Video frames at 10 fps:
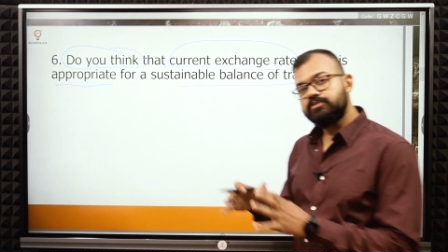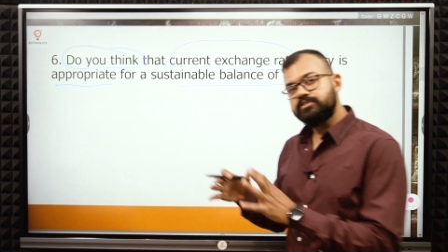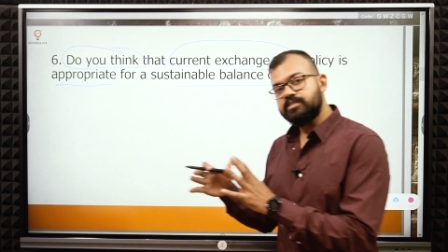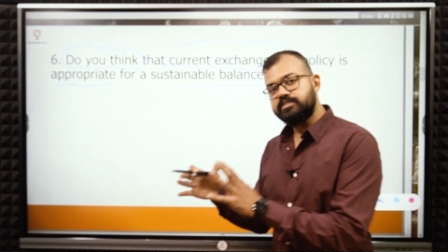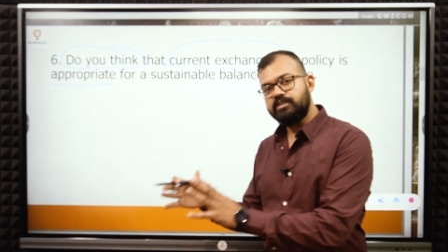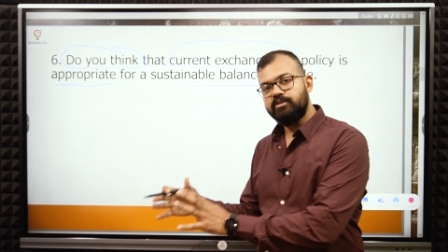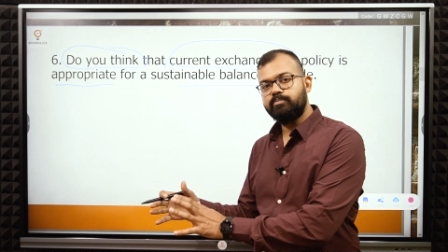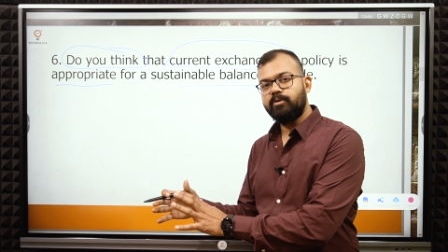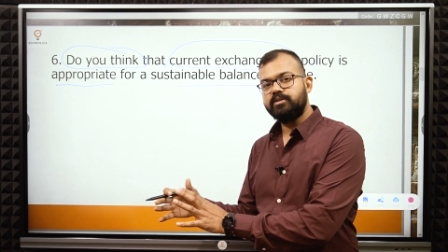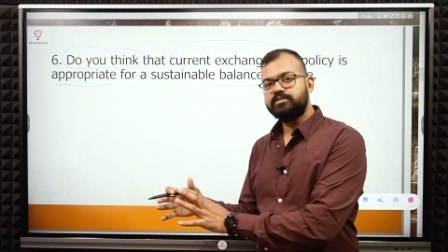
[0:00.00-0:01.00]
for sustainable
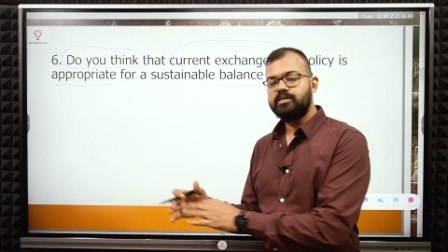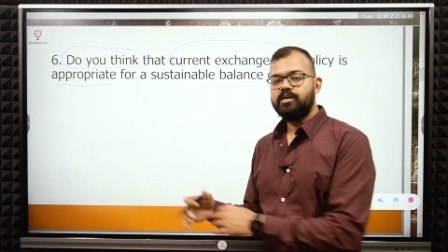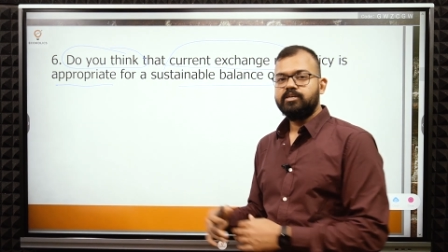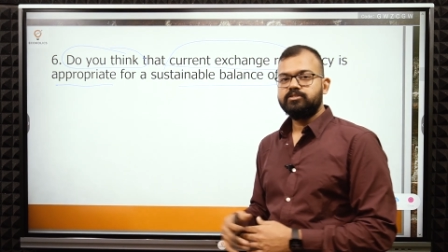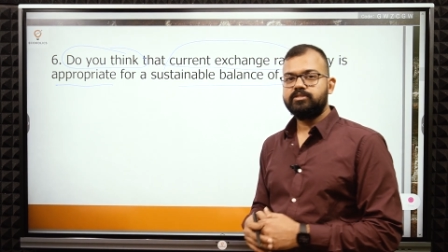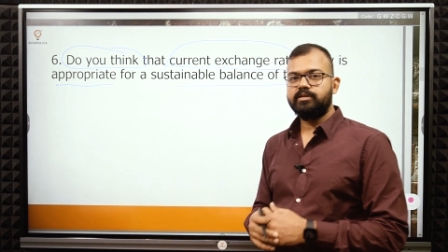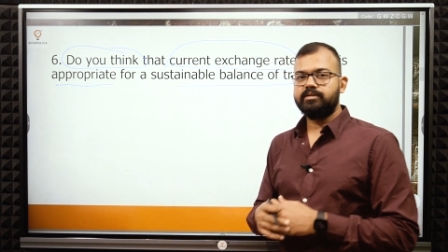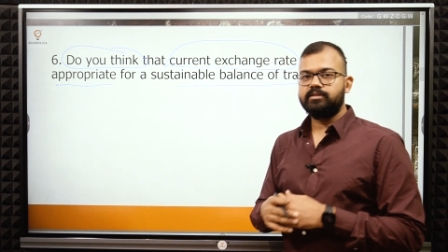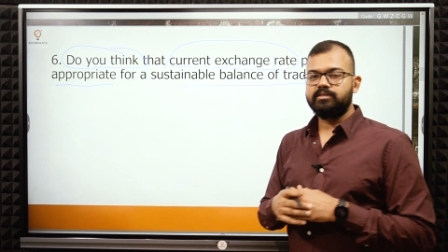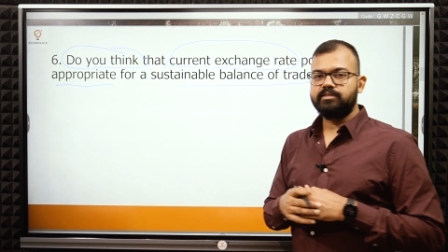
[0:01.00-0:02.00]
policy.
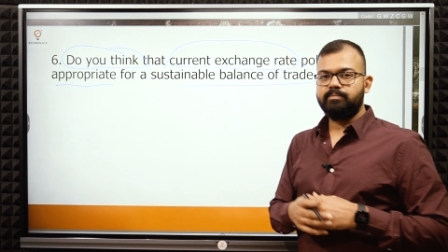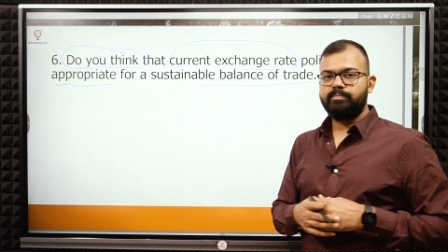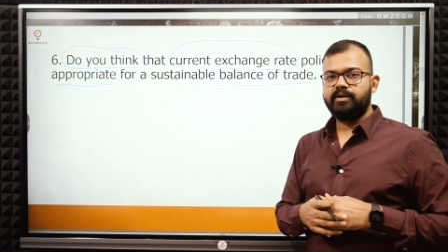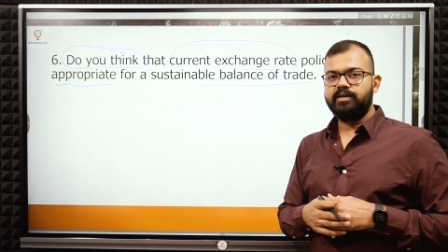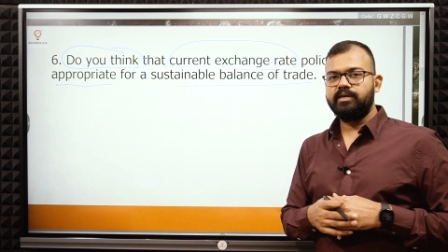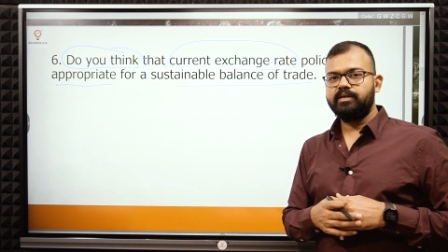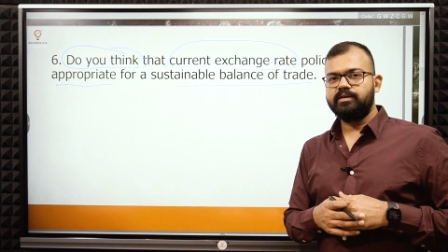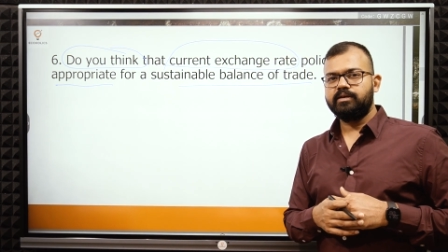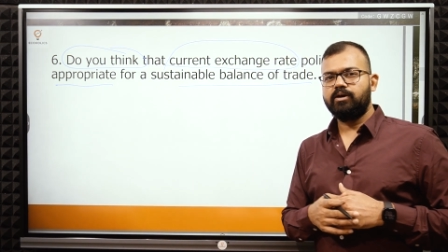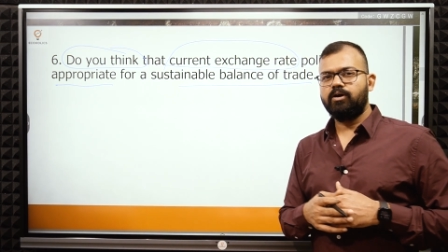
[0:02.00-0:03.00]
So
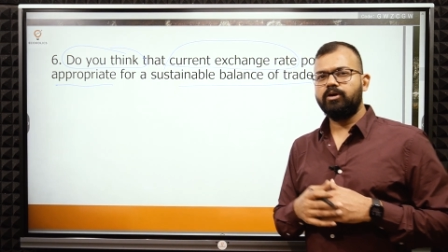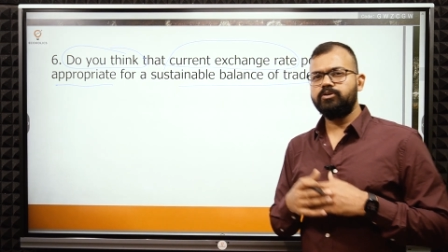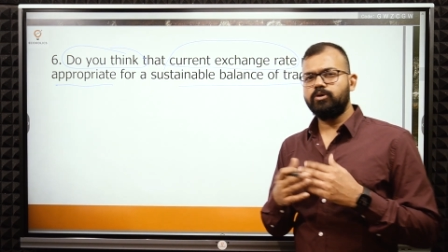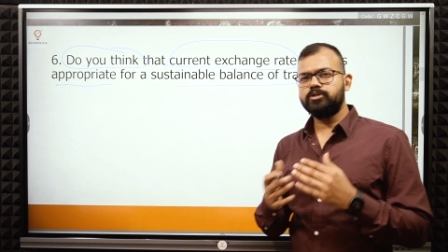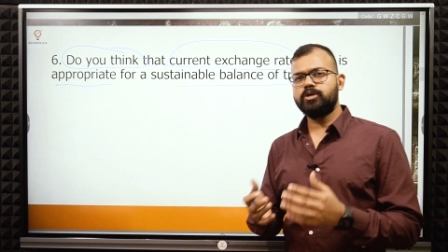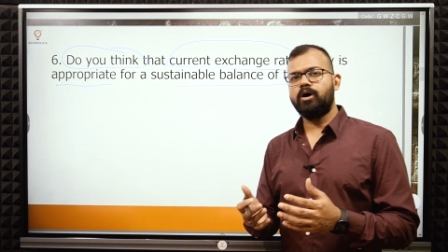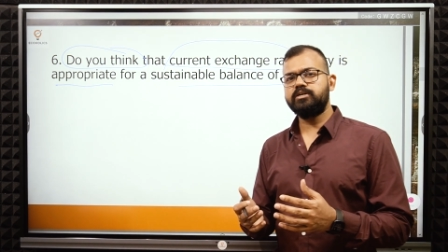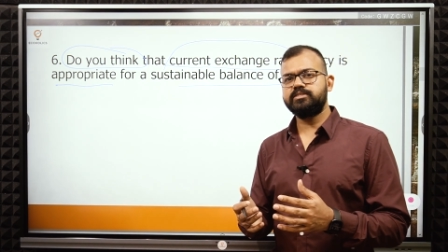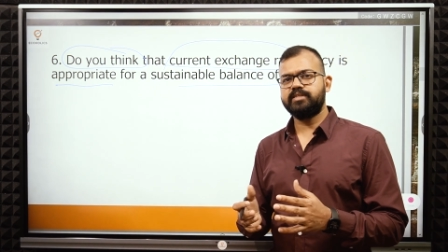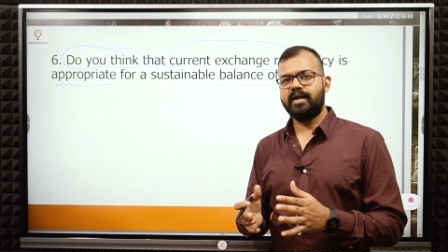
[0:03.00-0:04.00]
depending on your
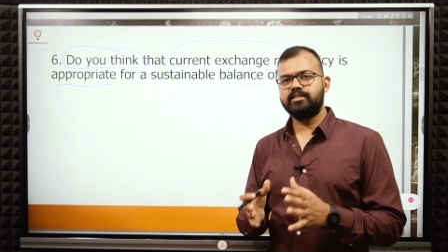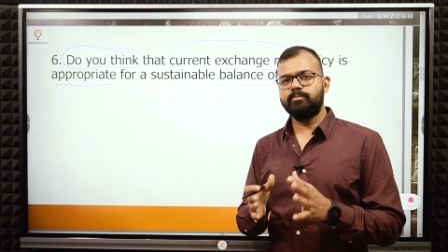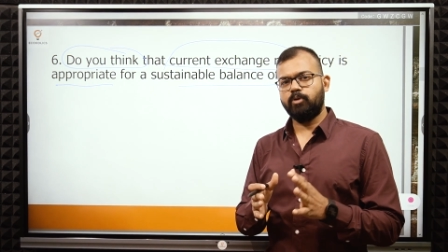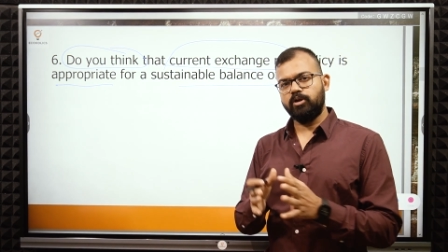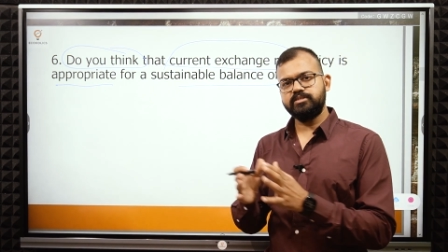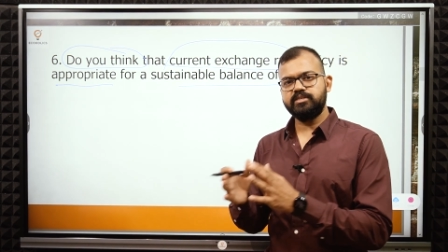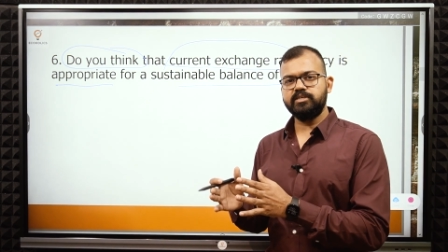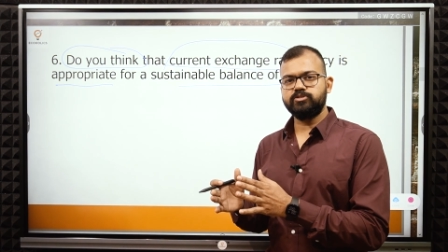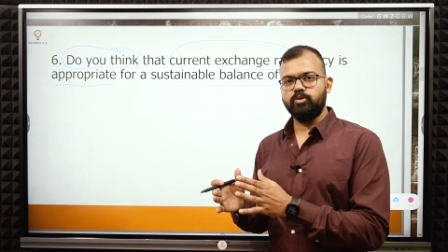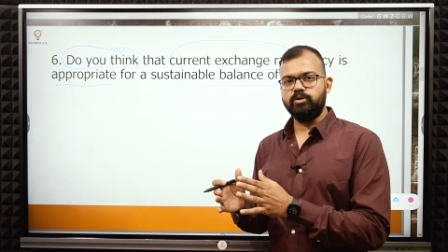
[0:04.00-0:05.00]
thoughts that the policy
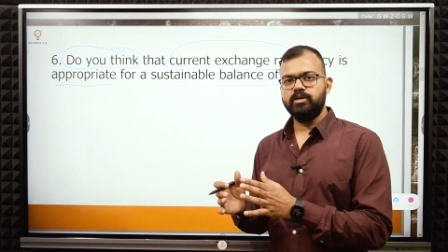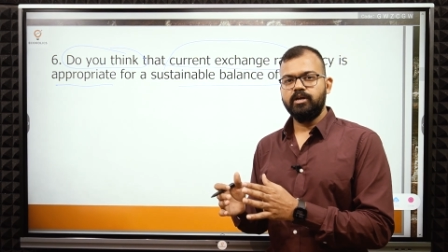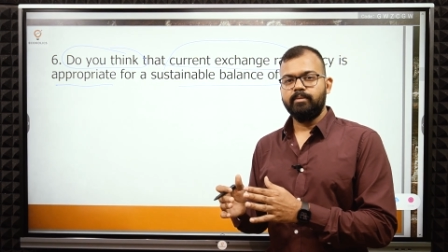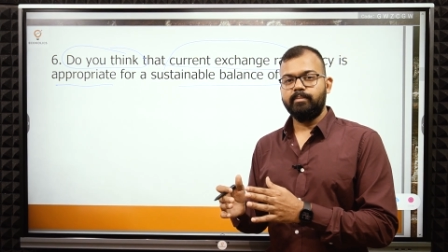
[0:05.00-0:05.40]
is good,